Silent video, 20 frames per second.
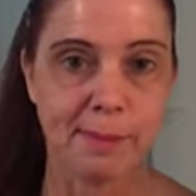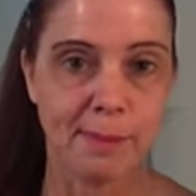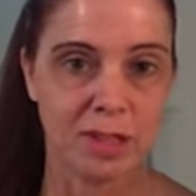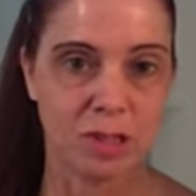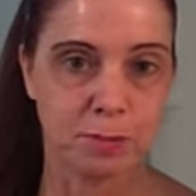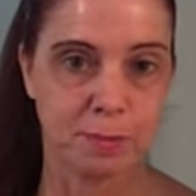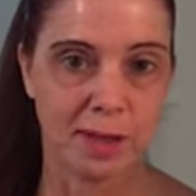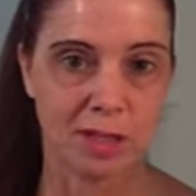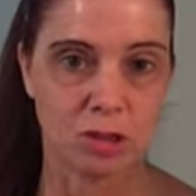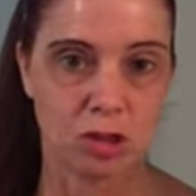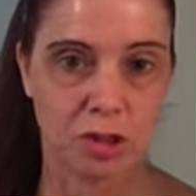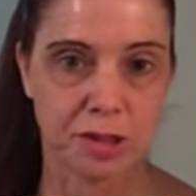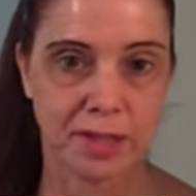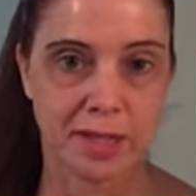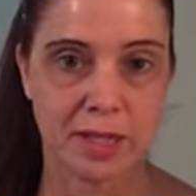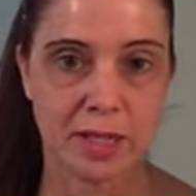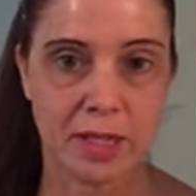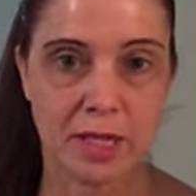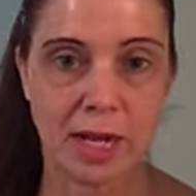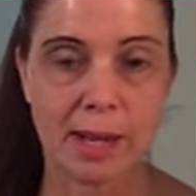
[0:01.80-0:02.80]
Miss Budget
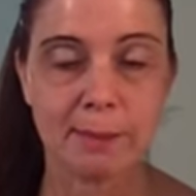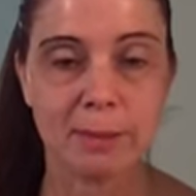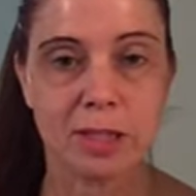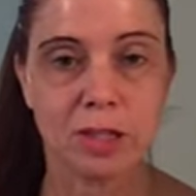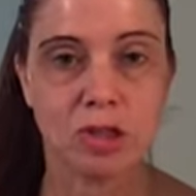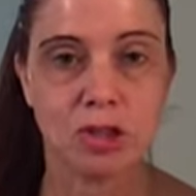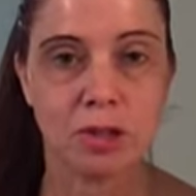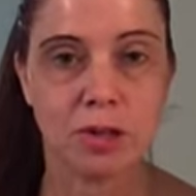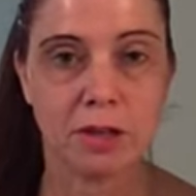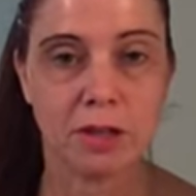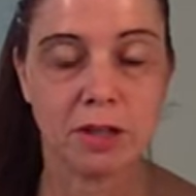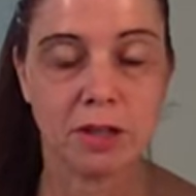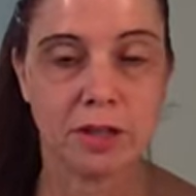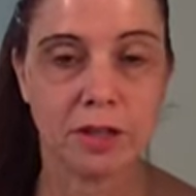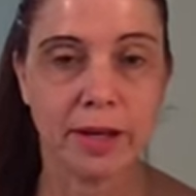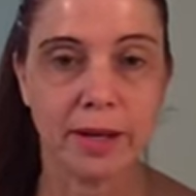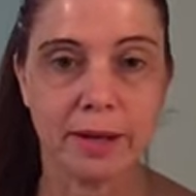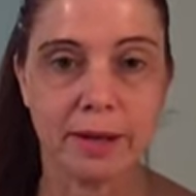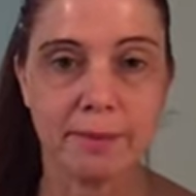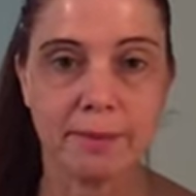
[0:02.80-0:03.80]
Clean and I'm going to show you
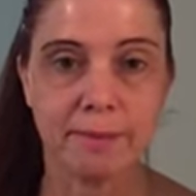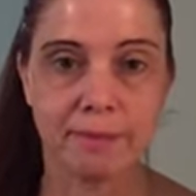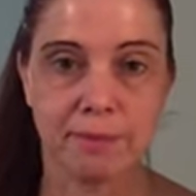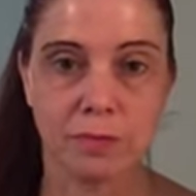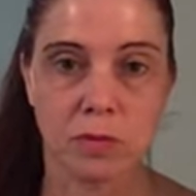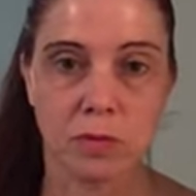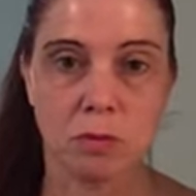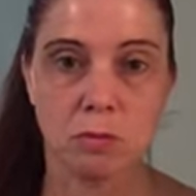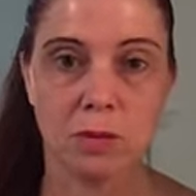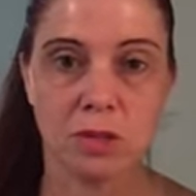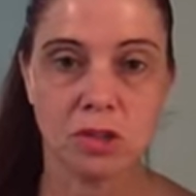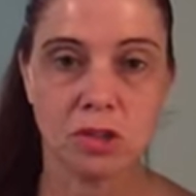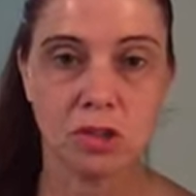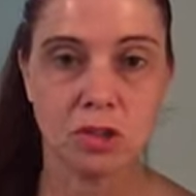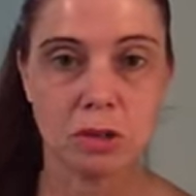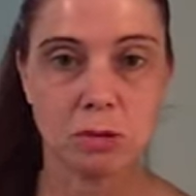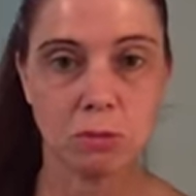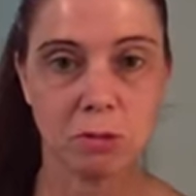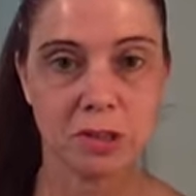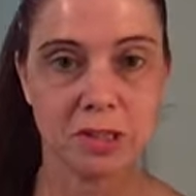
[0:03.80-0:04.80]
today what to
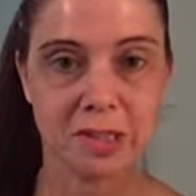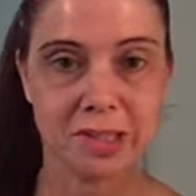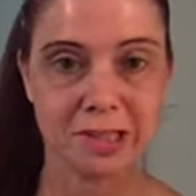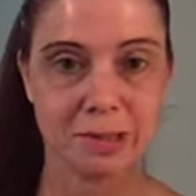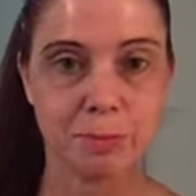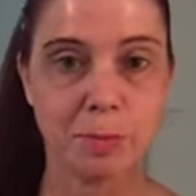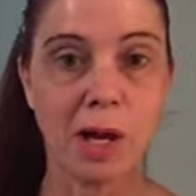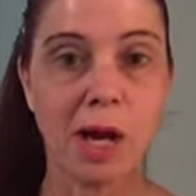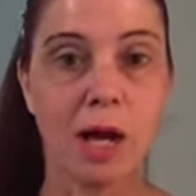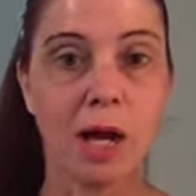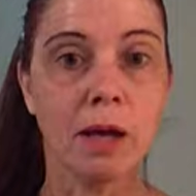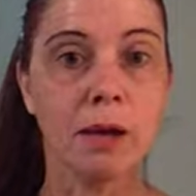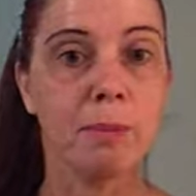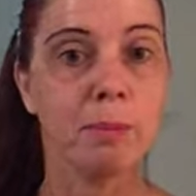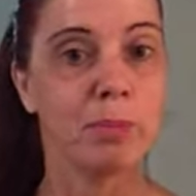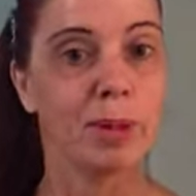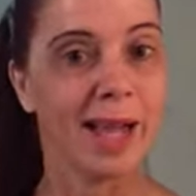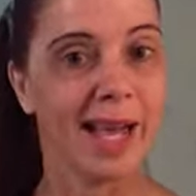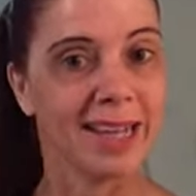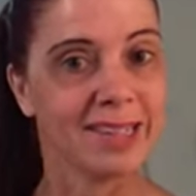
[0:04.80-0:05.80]
do with the
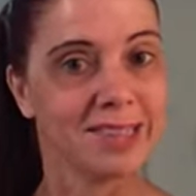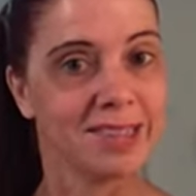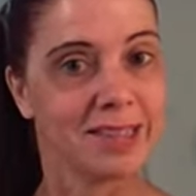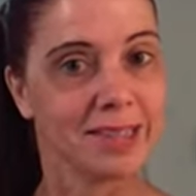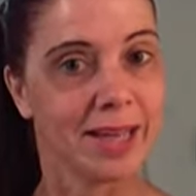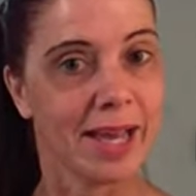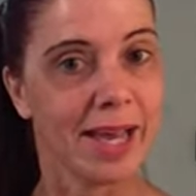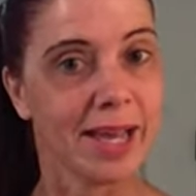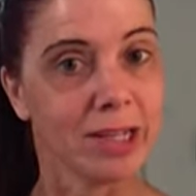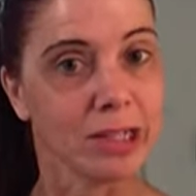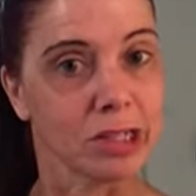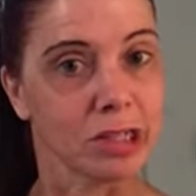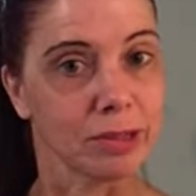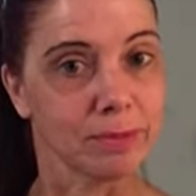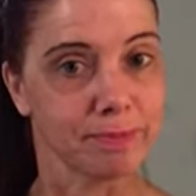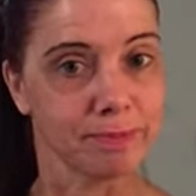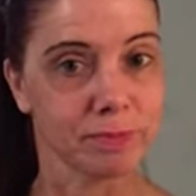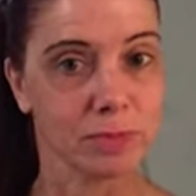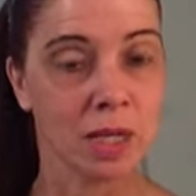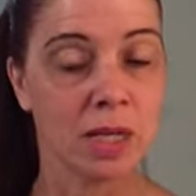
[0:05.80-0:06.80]
small plastic hanger.
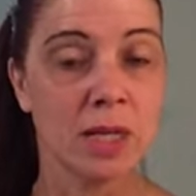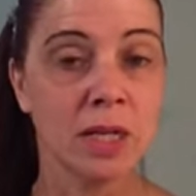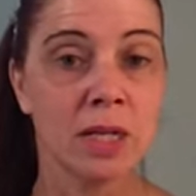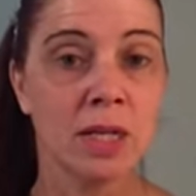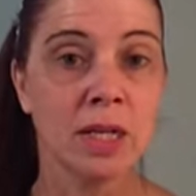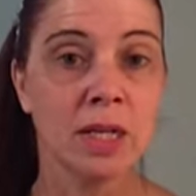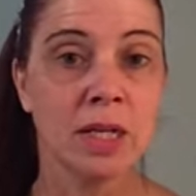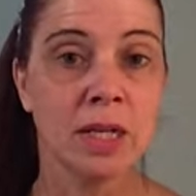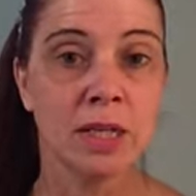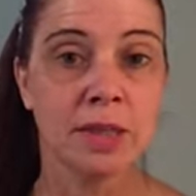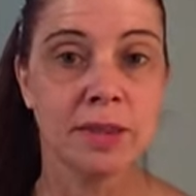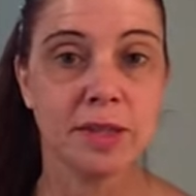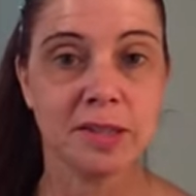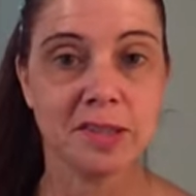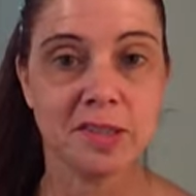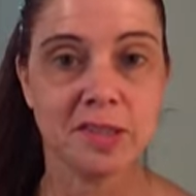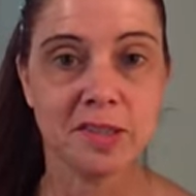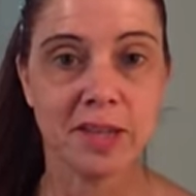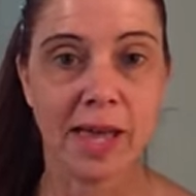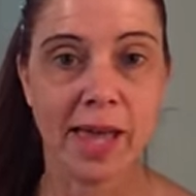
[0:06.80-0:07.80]

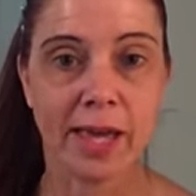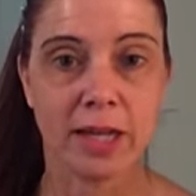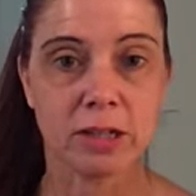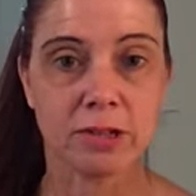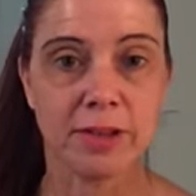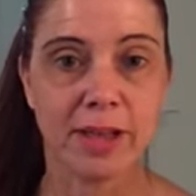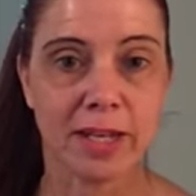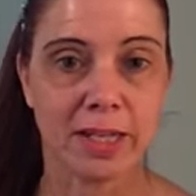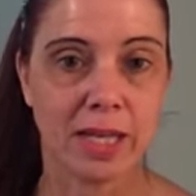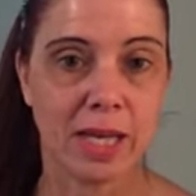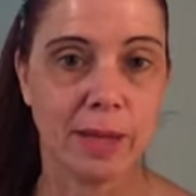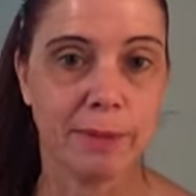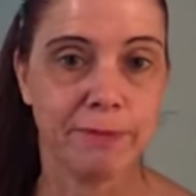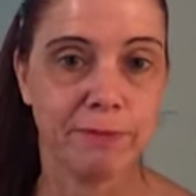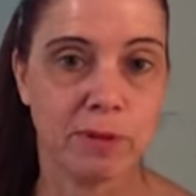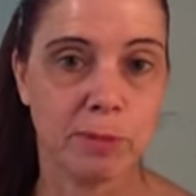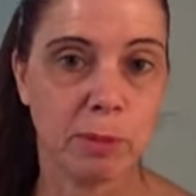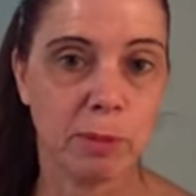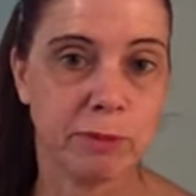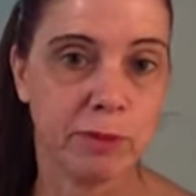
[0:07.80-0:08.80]
This is a hanger that came
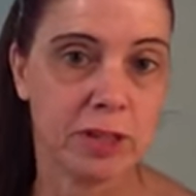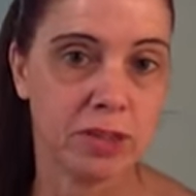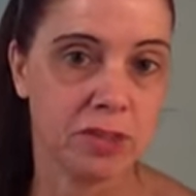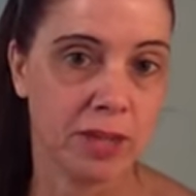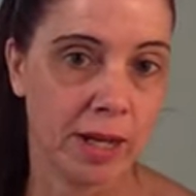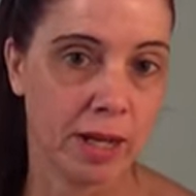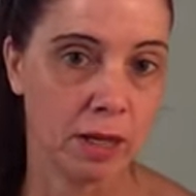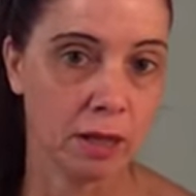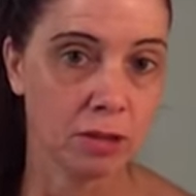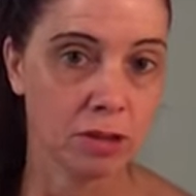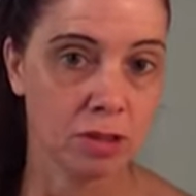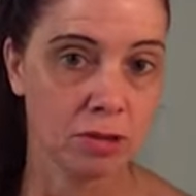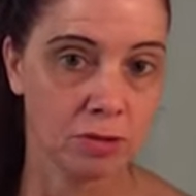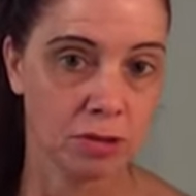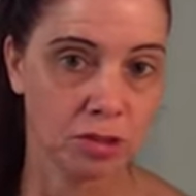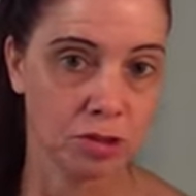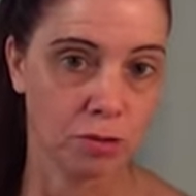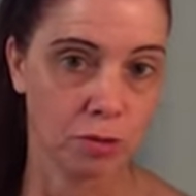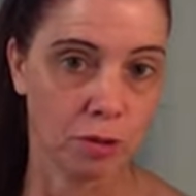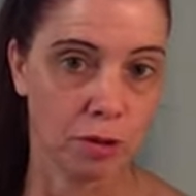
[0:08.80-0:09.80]
from a retail
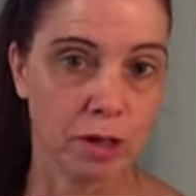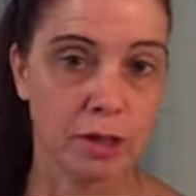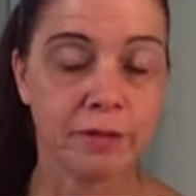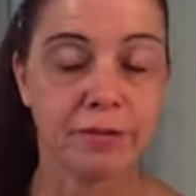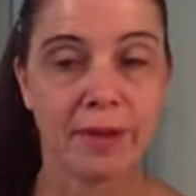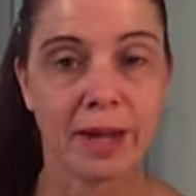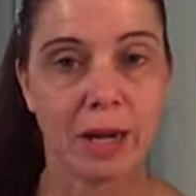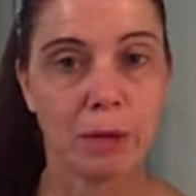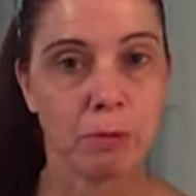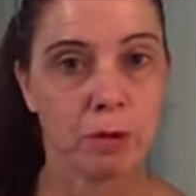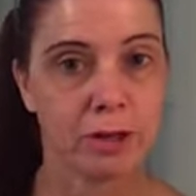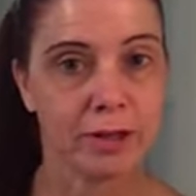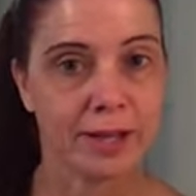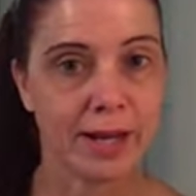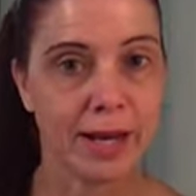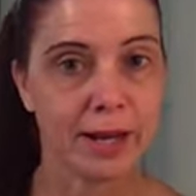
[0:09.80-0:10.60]
store that I work